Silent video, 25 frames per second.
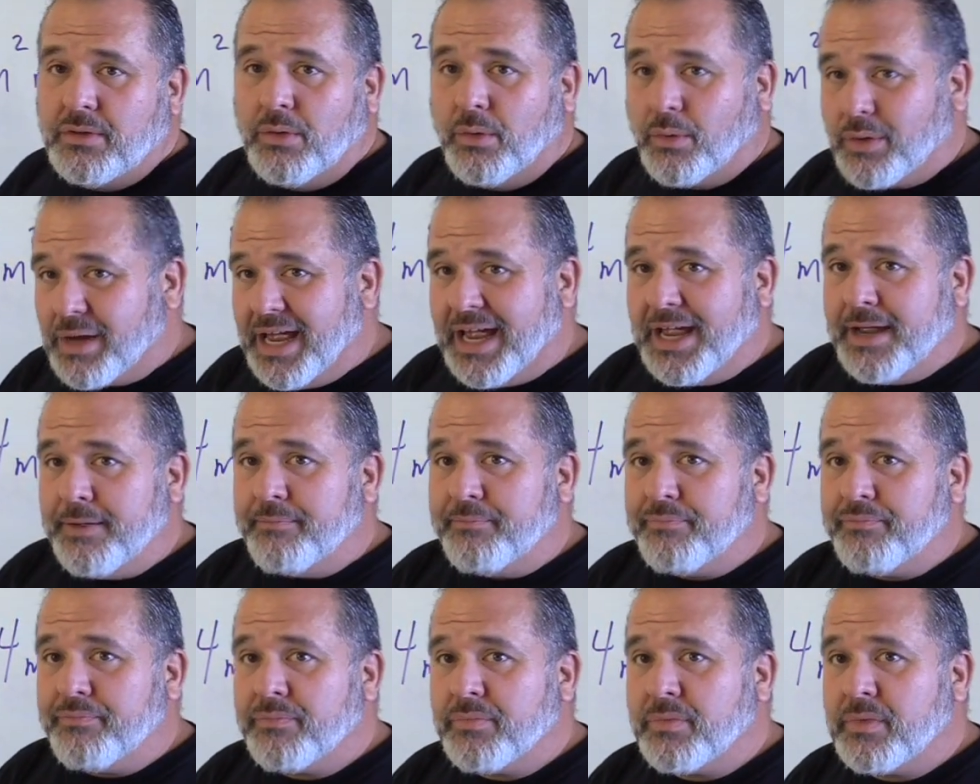
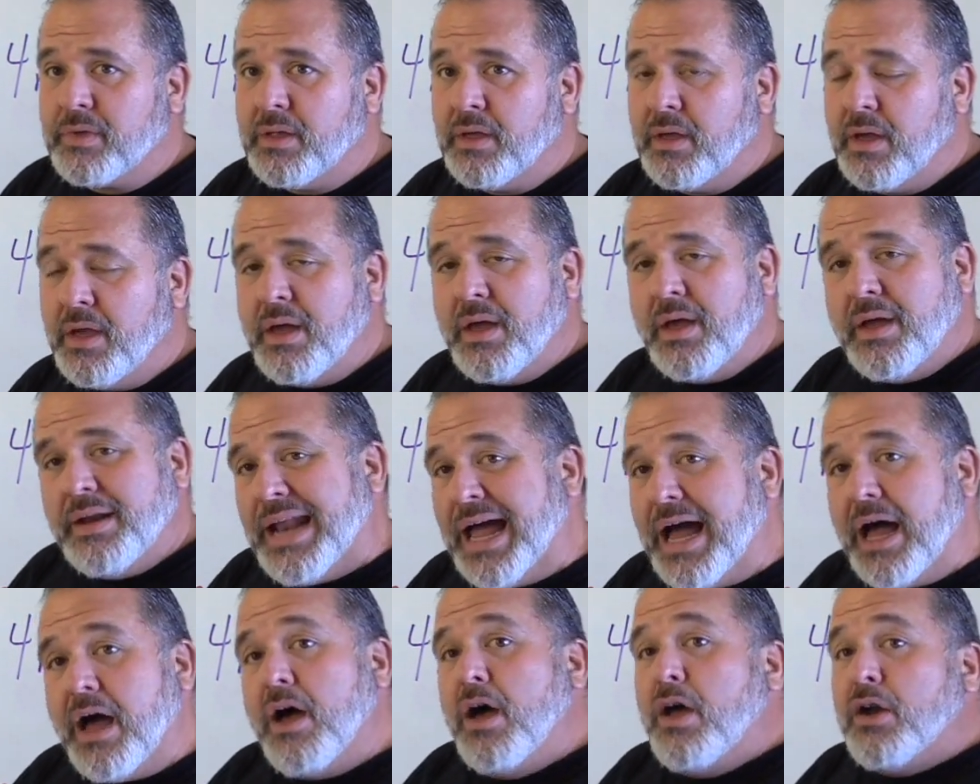Okay?
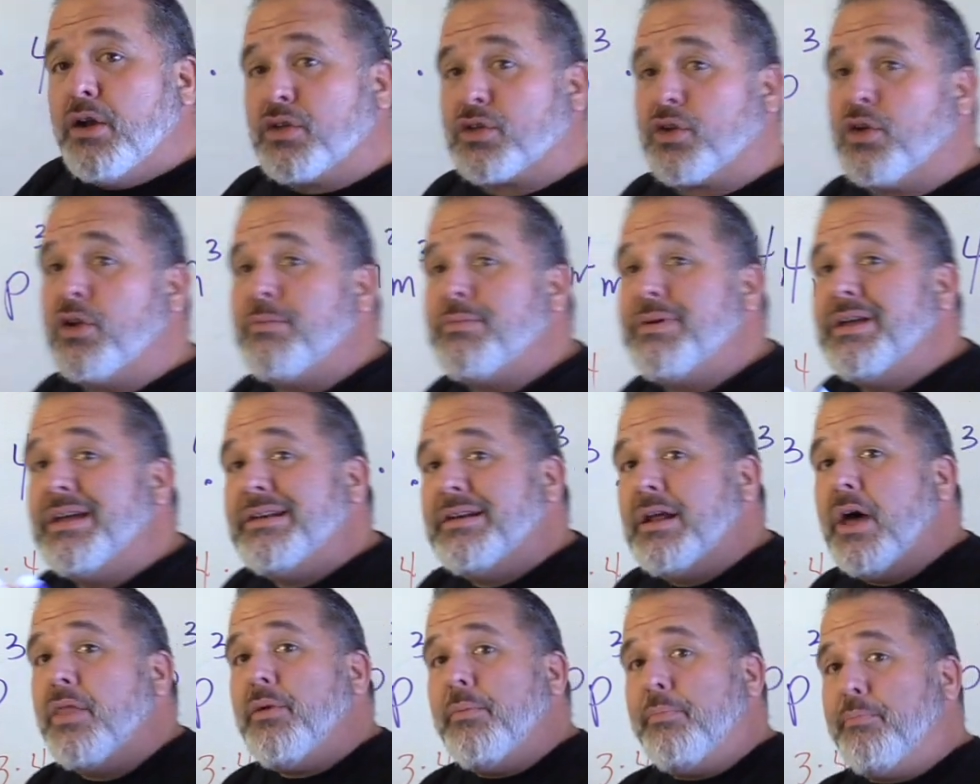Now, there's going to be
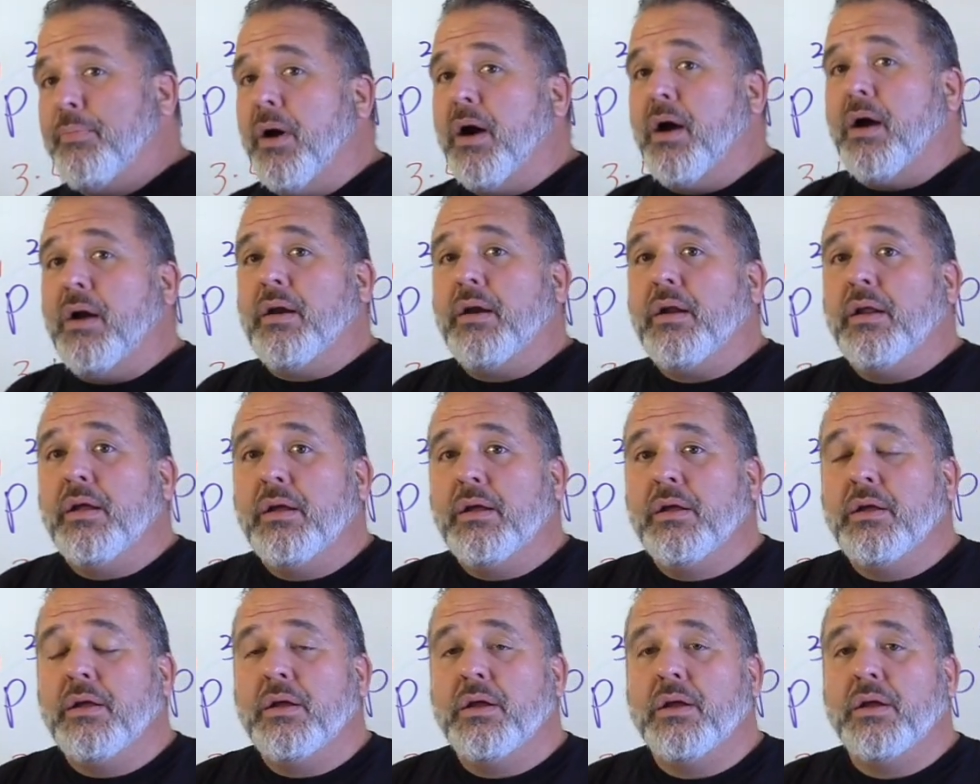another part.